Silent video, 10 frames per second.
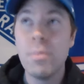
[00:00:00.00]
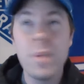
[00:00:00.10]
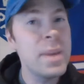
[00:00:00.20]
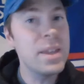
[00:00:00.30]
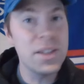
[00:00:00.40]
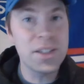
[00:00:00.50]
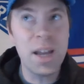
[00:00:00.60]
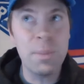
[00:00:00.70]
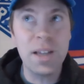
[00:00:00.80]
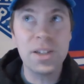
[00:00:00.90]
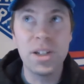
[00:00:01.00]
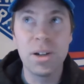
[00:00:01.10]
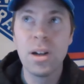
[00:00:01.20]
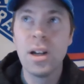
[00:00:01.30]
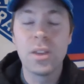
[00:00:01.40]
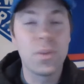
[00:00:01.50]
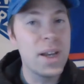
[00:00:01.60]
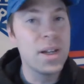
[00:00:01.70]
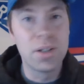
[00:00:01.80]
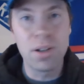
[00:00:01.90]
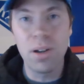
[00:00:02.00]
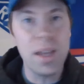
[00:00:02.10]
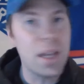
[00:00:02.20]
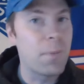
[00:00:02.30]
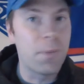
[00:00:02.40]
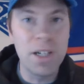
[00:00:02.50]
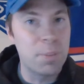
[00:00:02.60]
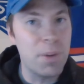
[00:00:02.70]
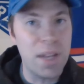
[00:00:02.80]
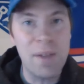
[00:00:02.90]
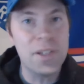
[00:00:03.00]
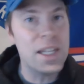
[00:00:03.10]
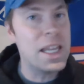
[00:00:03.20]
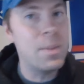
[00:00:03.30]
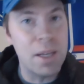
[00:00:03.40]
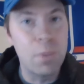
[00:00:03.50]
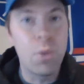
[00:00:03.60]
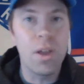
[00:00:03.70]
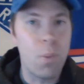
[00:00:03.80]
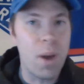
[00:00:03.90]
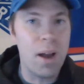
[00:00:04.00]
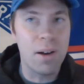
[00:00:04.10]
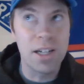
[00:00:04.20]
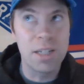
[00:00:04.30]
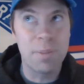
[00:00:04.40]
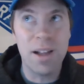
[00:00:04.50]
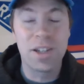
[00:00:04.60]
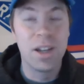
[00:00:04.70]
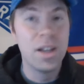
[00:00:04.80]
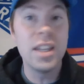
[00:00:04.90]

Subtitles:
Maybe at this time next year, the Rangers are like a fringe playoff team in one of the wild card spots.